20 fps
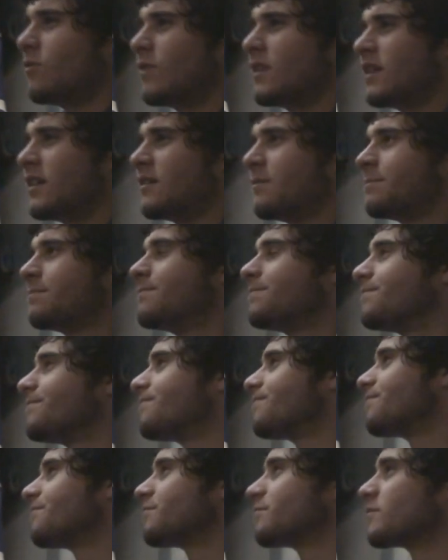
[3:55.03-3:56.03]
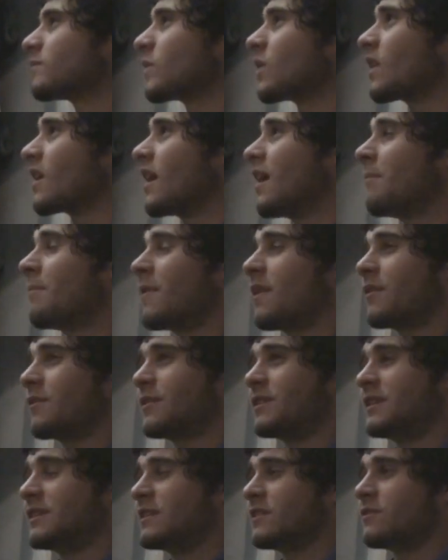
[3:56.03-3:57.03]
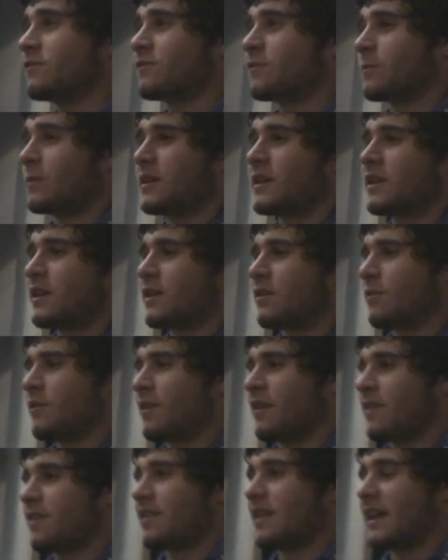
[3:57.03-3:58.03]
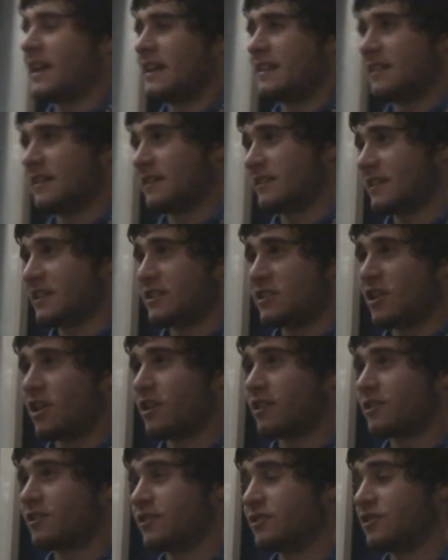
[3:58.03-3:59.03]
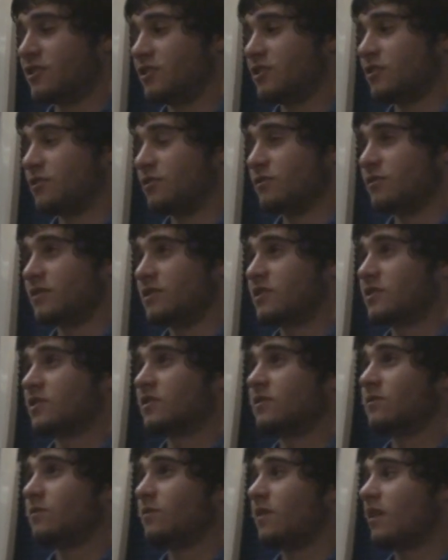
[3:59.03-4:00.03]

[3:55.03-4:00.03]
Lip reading: Well, I'm not really too familiar with anything that doctors use,